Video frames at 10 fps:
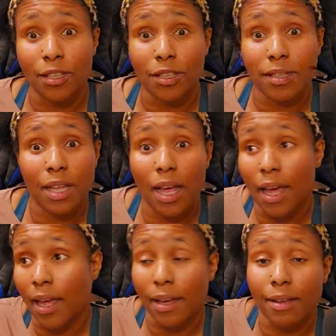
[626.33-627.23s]
just
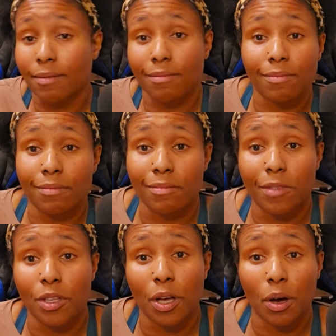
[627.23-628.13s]
like,
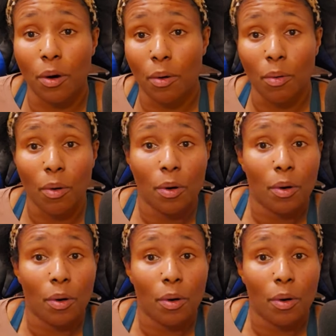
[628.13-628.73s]
you know,